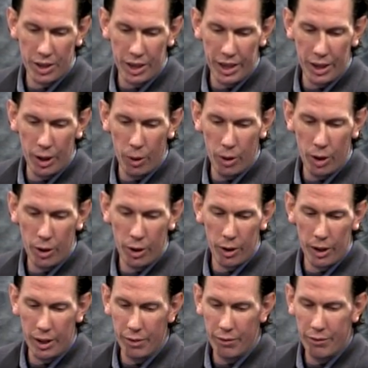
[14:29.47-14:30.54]
see no
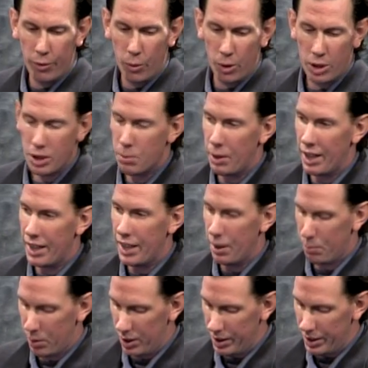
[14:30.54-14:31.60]
longer enforced by
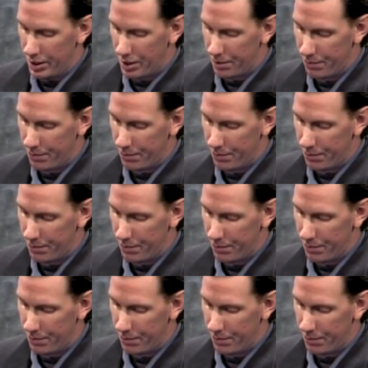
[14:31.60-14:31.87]
Keene Police?